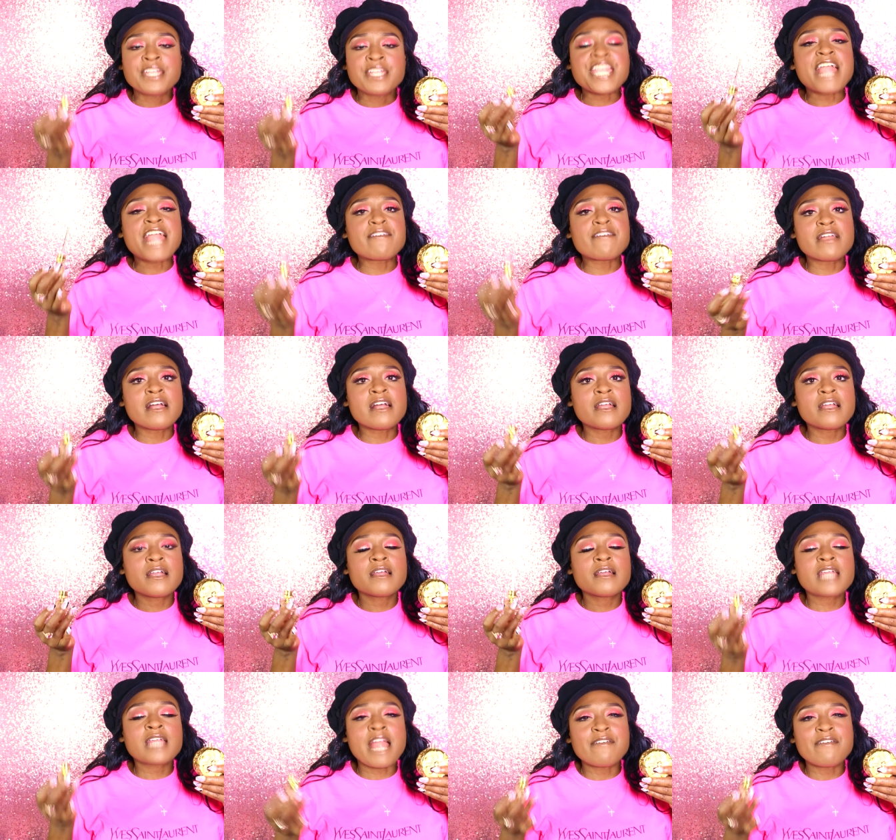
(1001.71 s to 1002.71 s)
Cara,
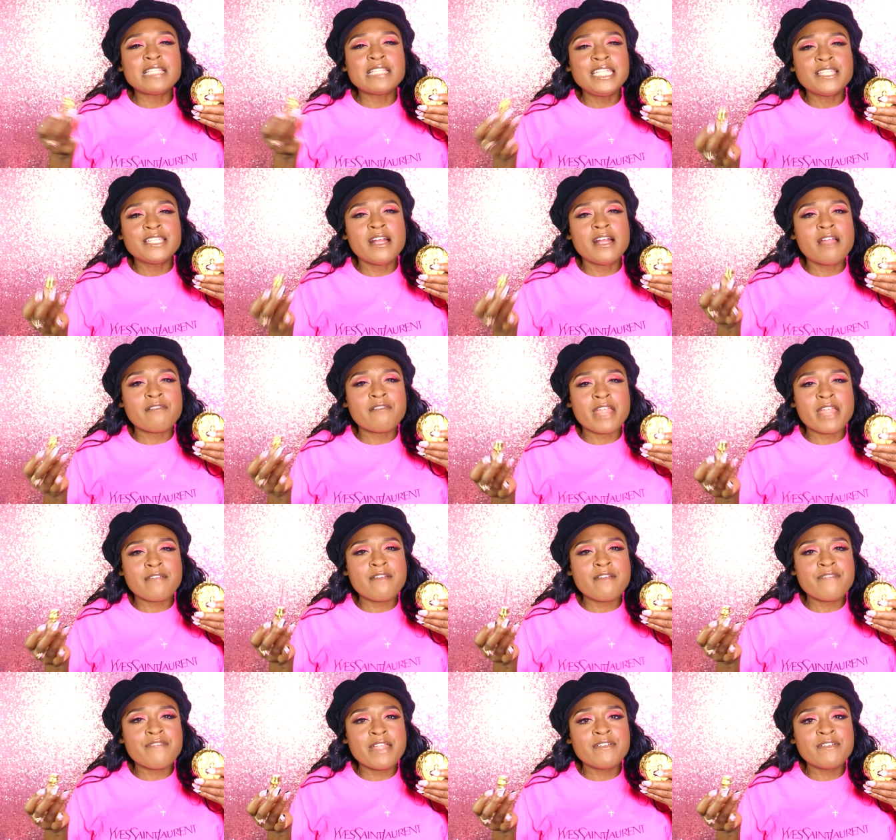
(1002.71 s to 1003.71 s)
Carolina
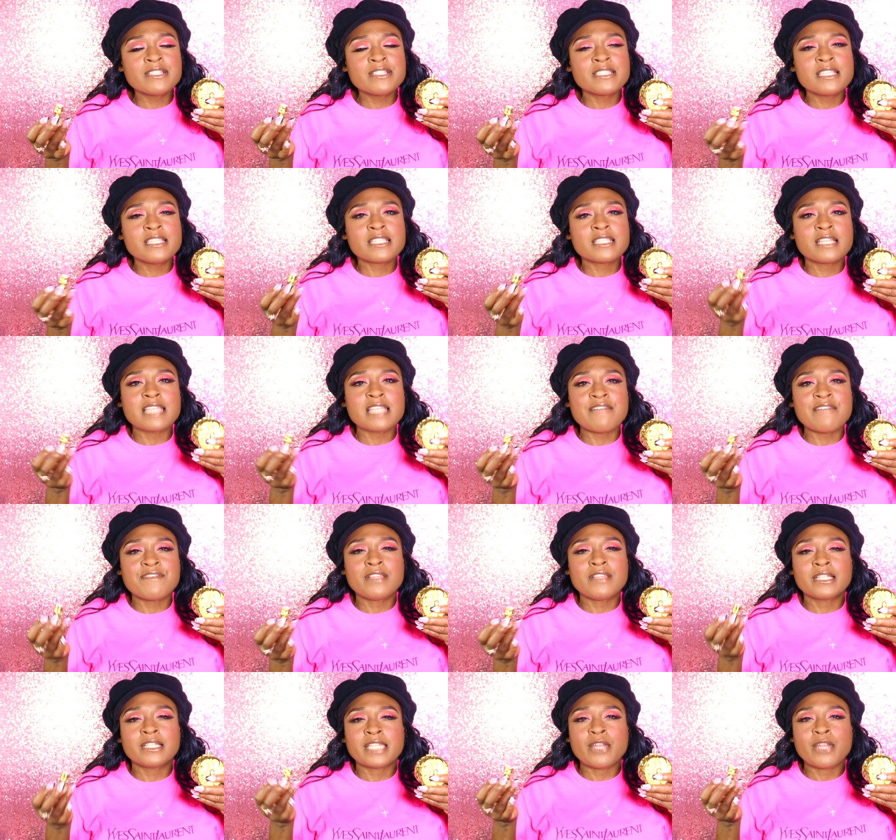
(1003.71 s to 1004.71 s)
Herrera fragrances because I
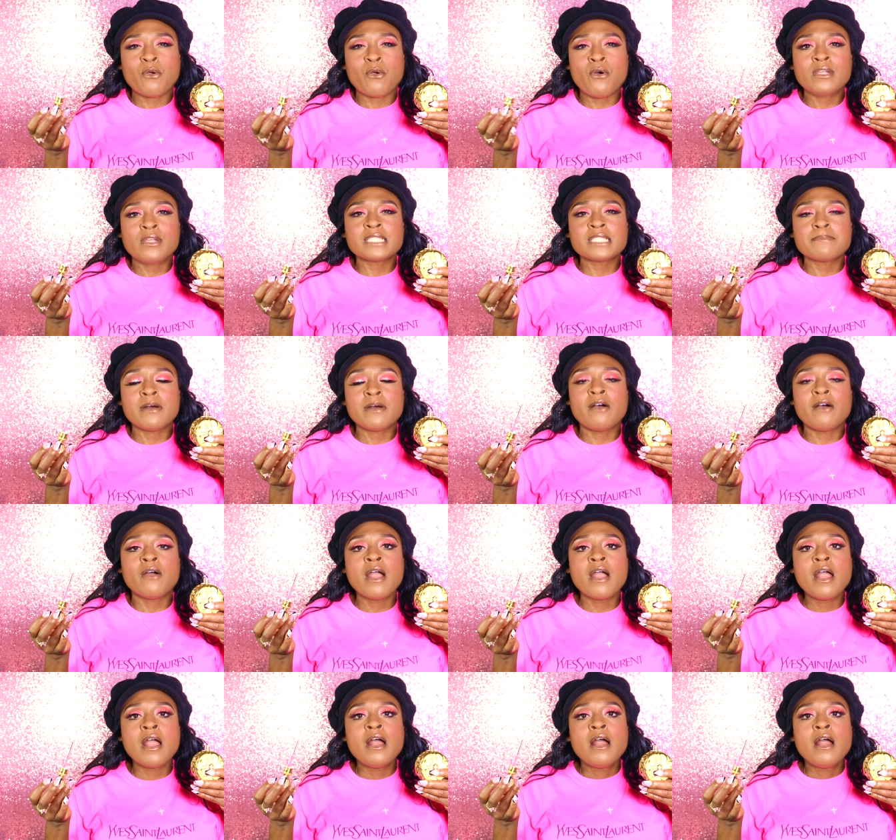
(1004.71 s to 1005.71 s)
feel like they all
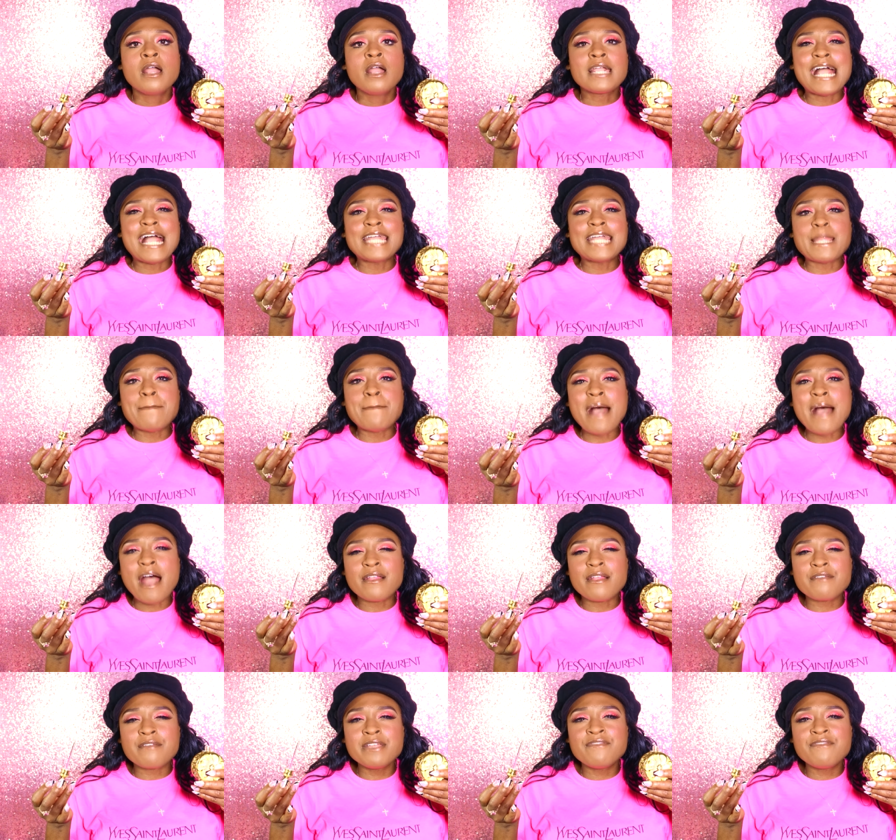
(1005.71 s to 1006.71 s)
smell kind of
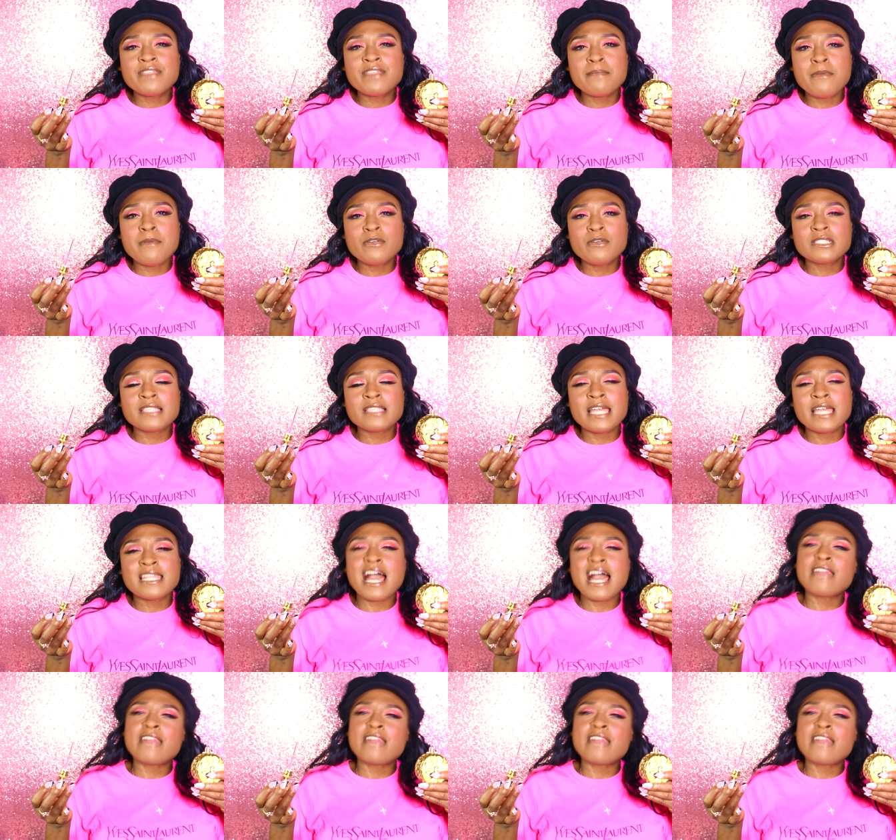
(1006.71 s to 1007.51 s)
powdery for the most part.